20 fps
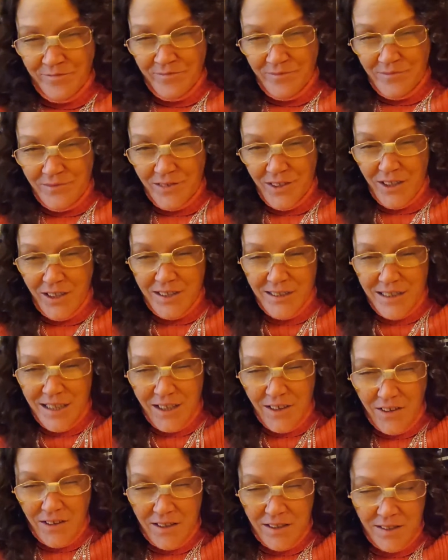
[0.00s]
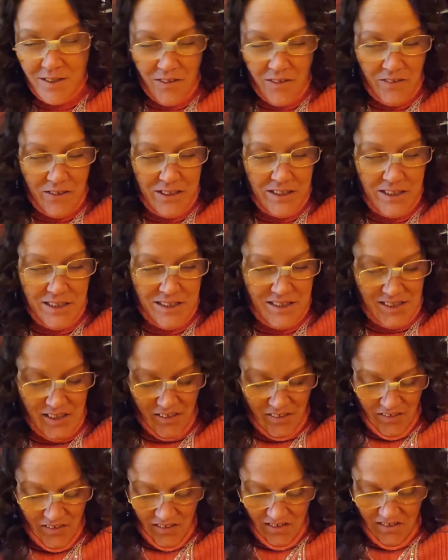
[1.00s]
You could tell he's already a
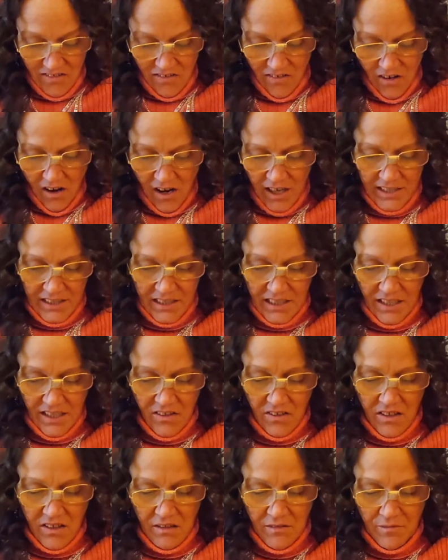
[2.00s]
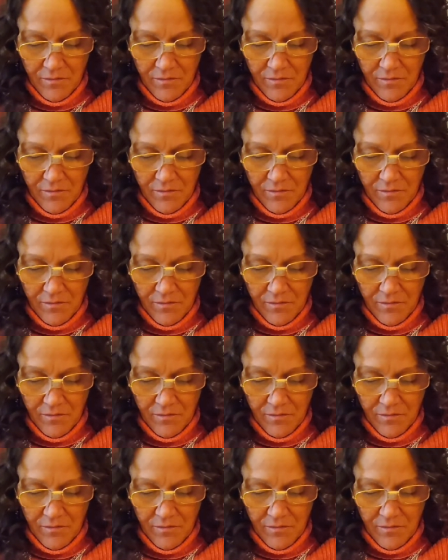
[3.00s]
stud. I can tell it.